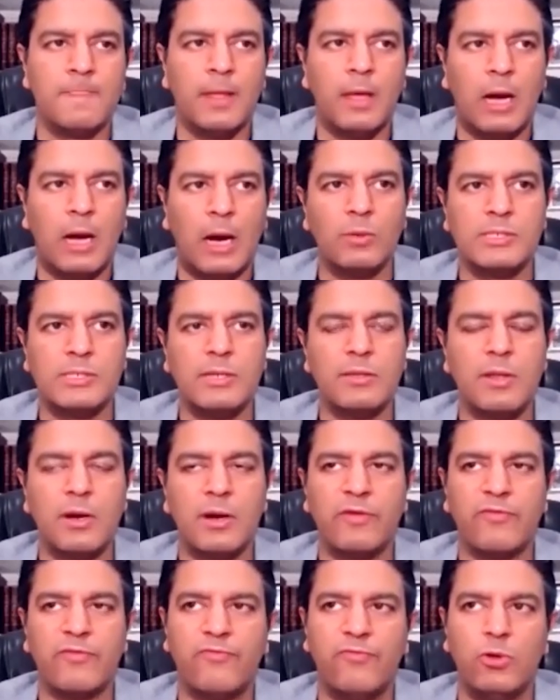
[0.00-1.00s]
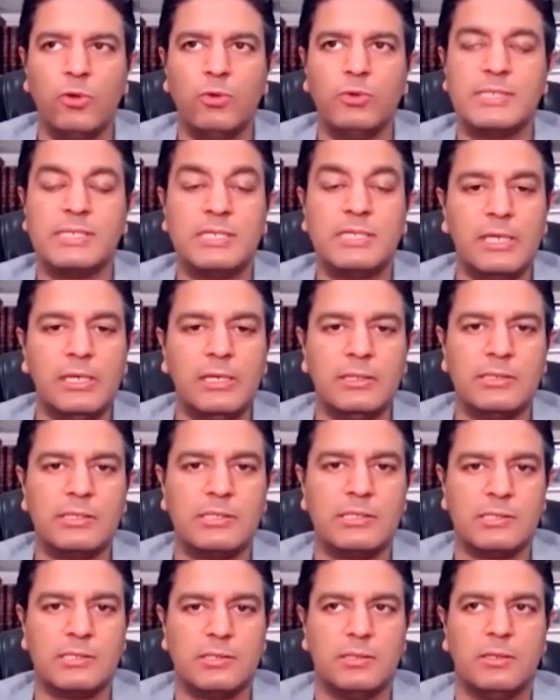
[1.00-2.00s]
I would say there are a few
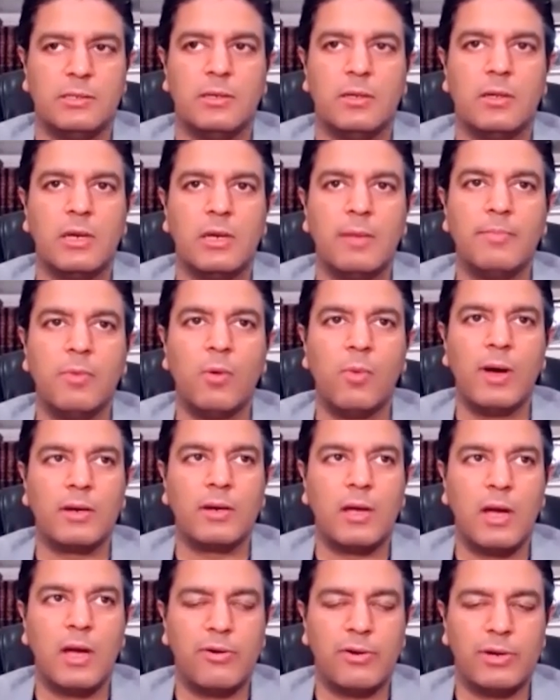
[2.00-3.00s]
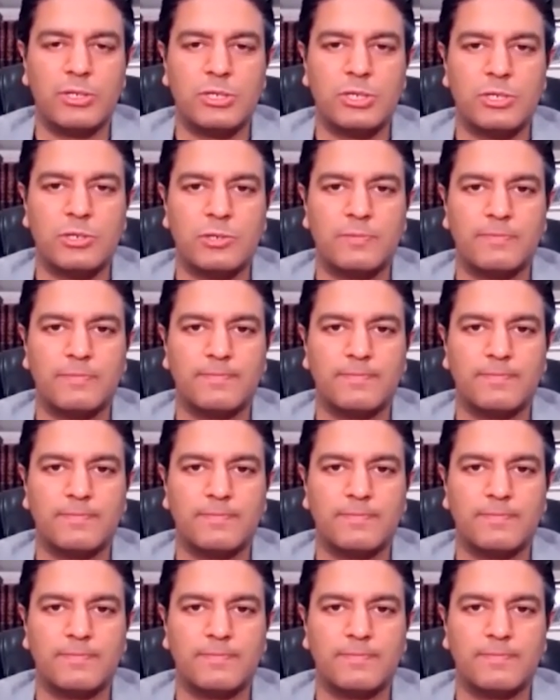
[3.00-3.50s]
C's. Number one, courage.